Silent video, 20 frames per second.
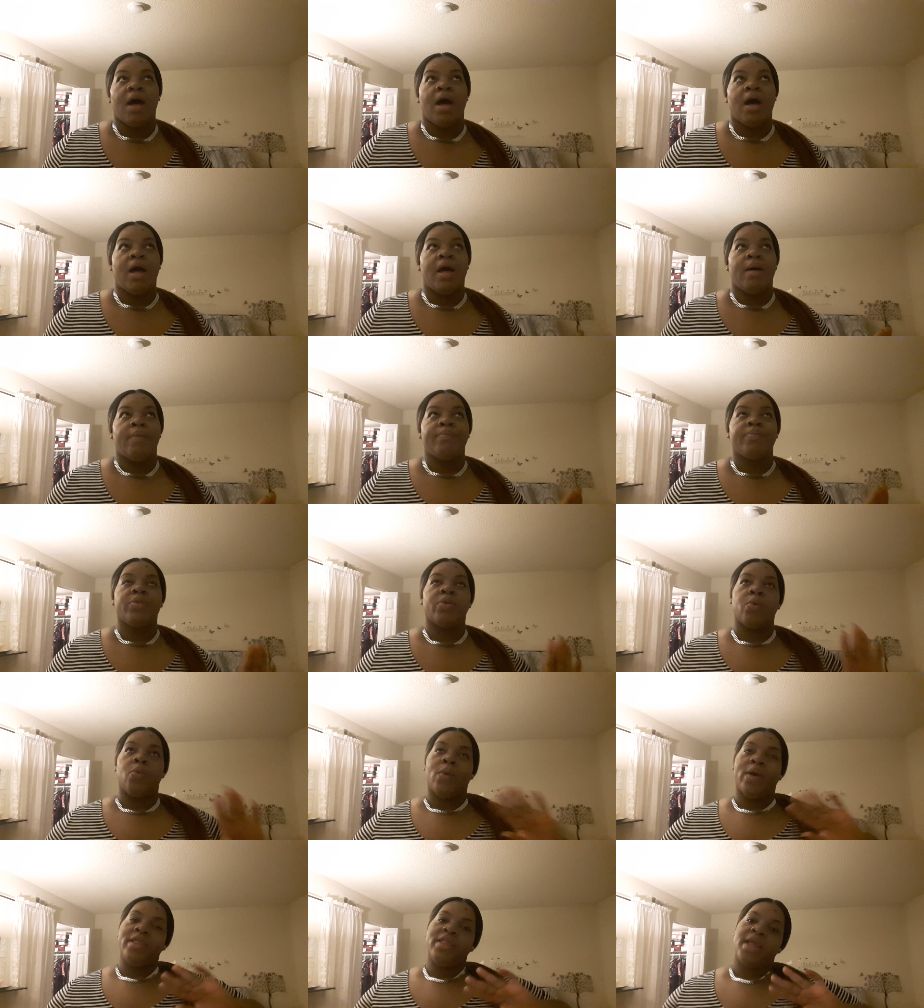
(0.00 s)

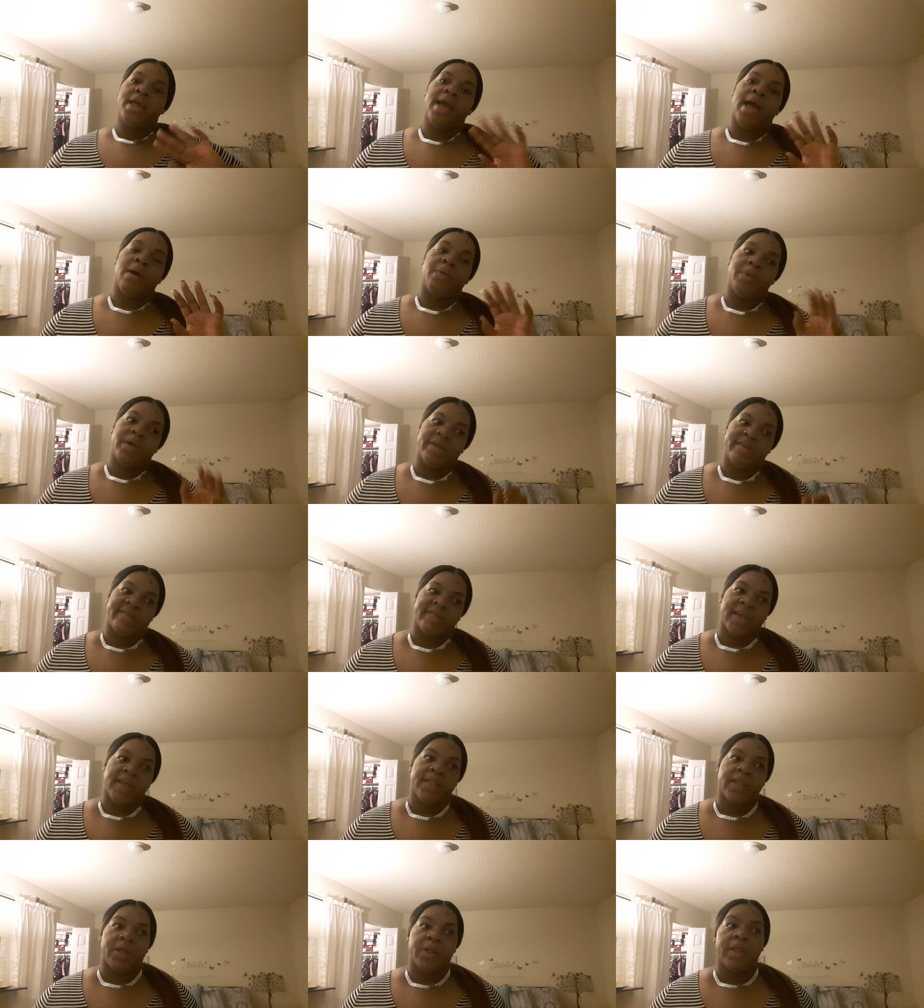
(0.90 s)
One thing I will
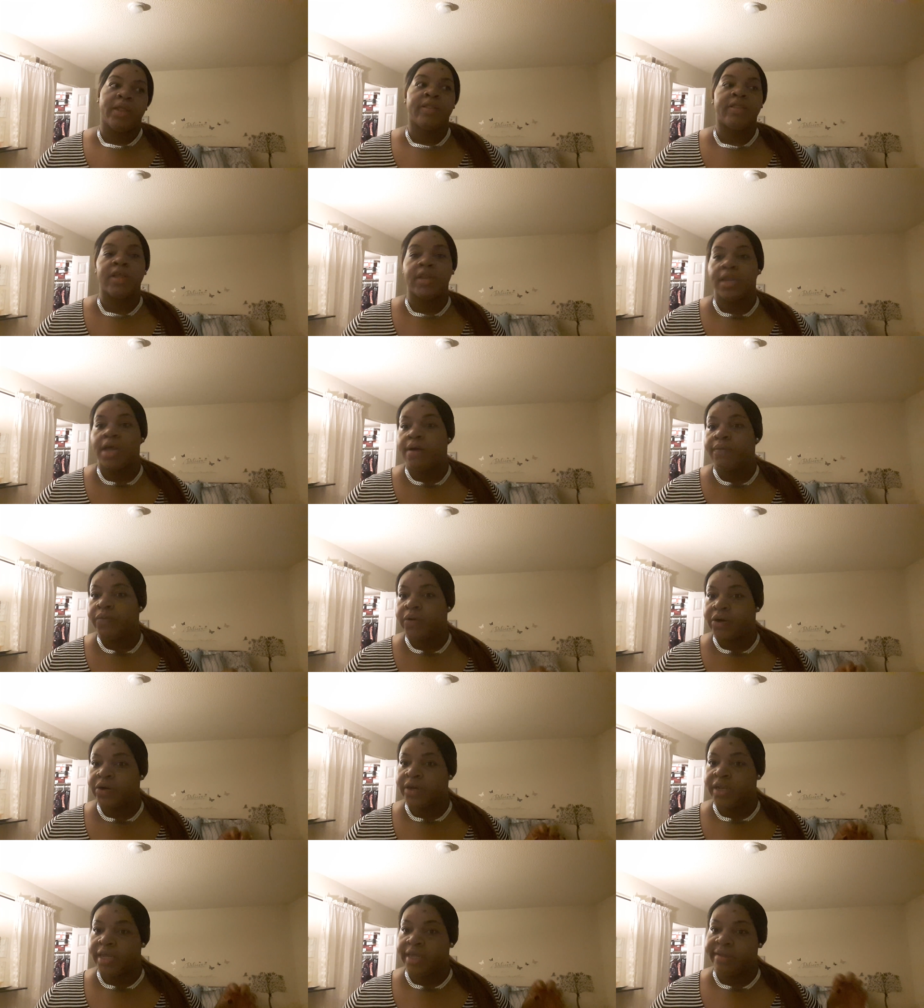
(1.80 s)
say, the love
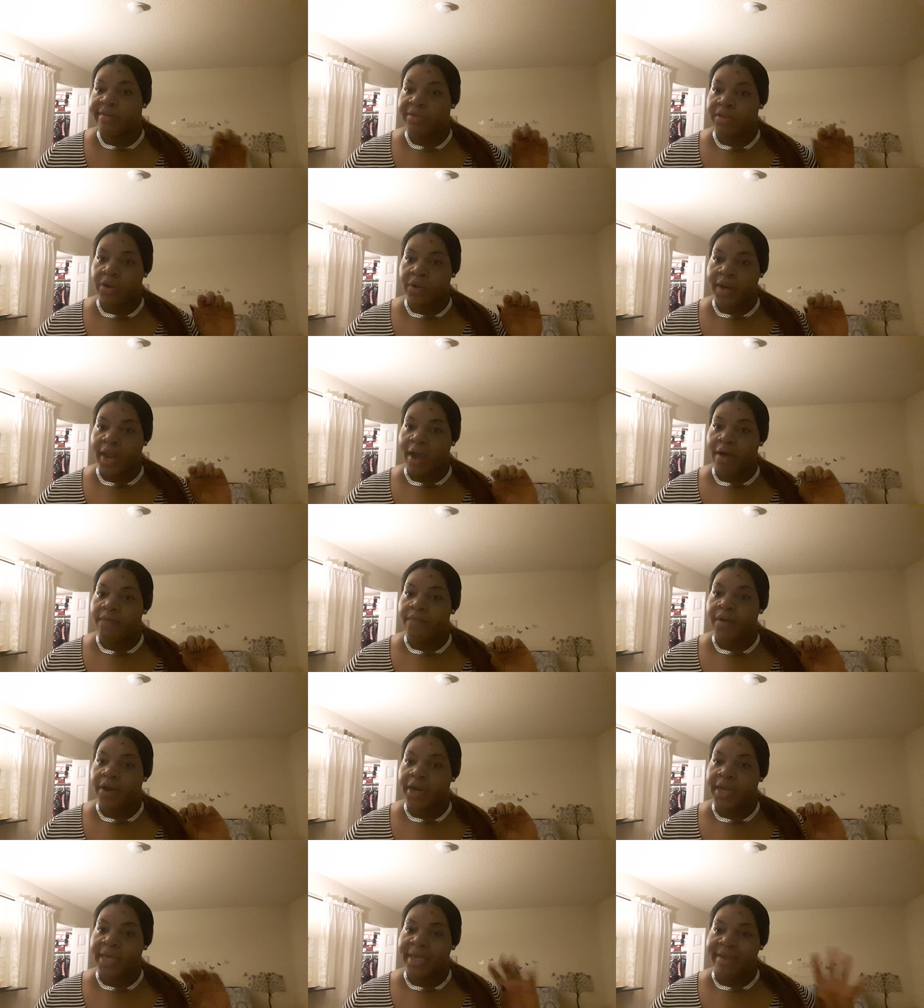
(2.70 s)
word is thrown out
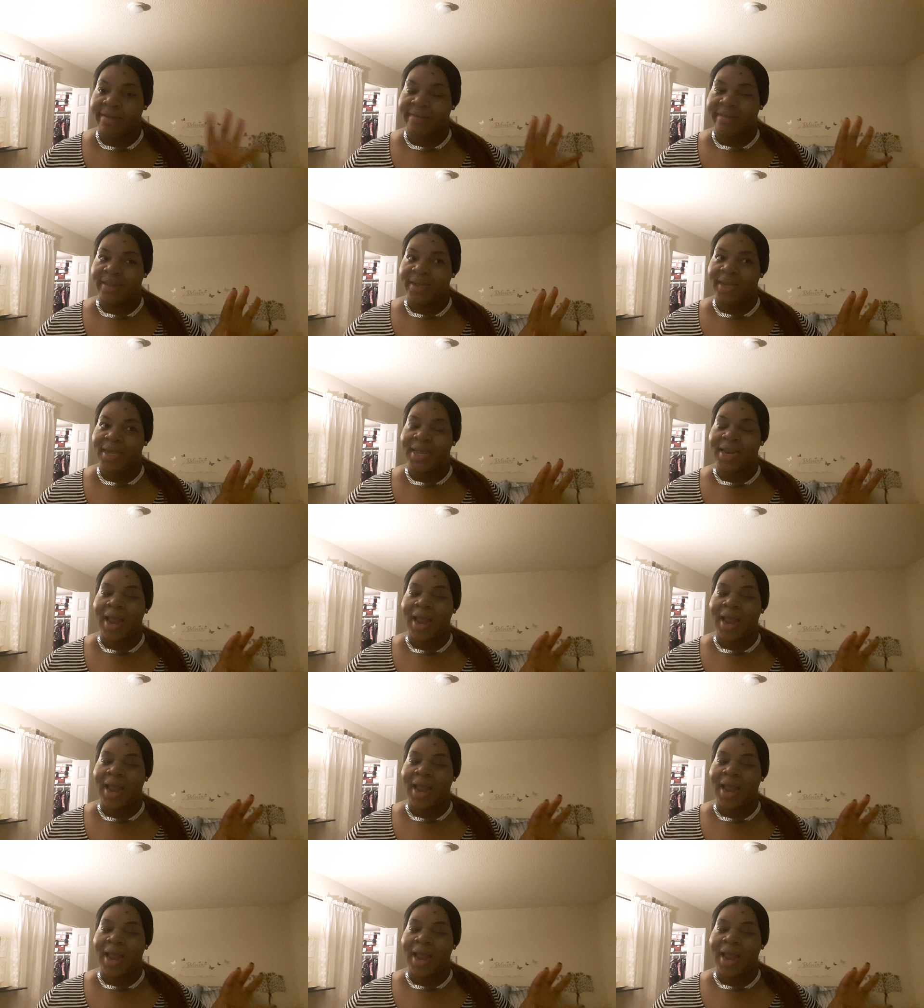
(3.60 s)
very easily,